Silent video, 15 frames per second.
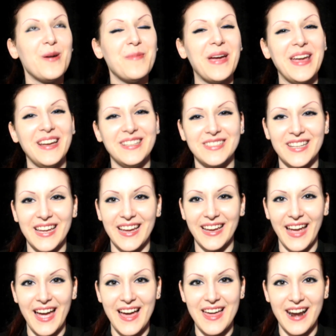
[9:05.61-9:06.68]

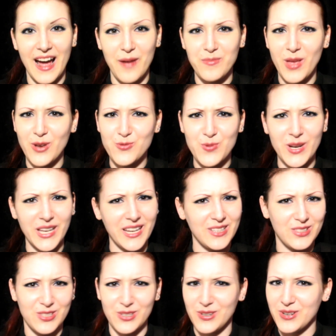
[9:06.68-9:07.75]
amazing. And I'm not really
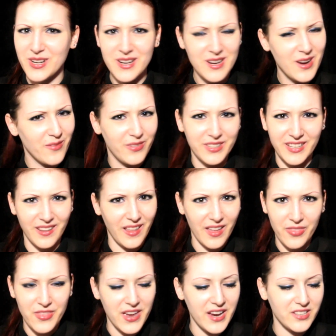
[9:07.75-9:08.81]
into
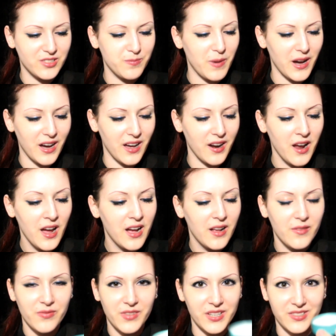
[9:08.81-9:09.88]
vanilla things, but
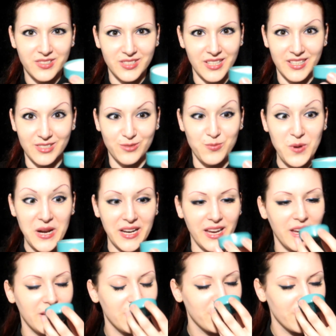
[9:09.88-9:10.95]
this is
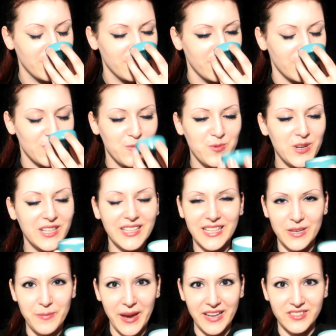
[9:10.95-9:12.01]
really
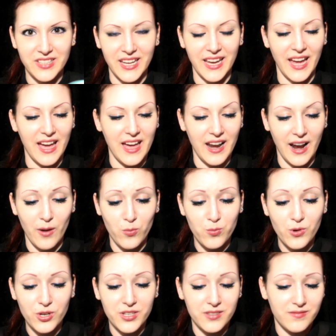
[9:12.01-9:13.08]
amazing, and I
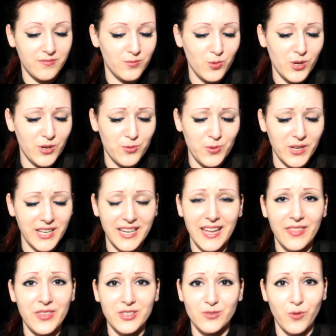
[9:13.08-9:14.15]
wouldn't really
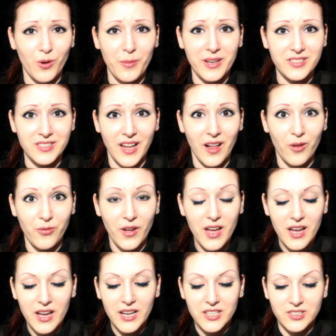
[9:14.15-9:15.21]
get this for
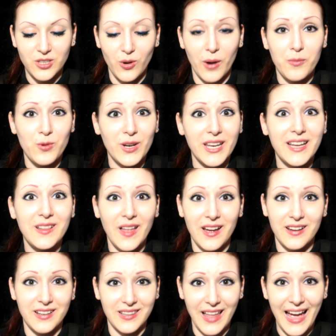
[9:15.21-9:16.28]
myself. So I'm really
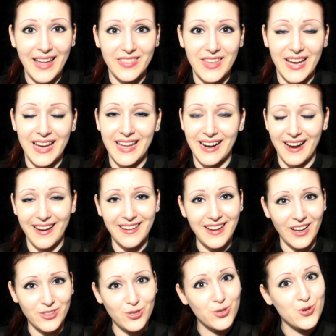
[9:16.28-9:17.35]
glad that I
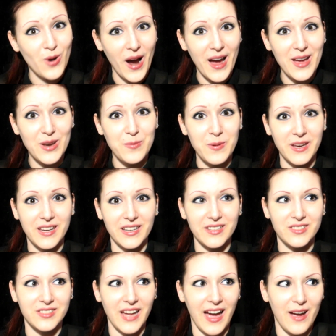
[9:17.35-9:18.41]
got to try it,
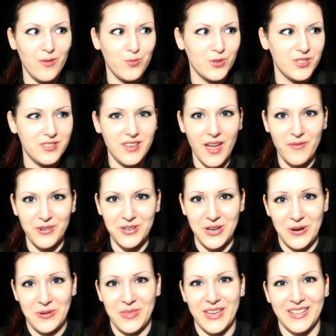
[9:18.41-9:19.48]
because I would never
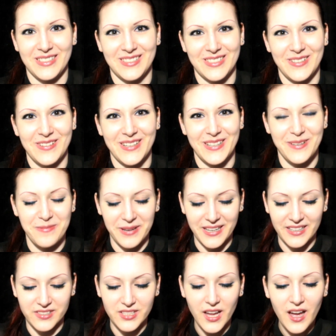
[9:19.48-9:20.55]
know that it's so good,
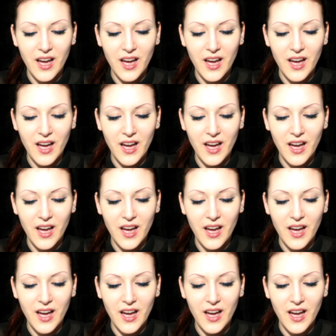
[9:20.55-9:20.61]
because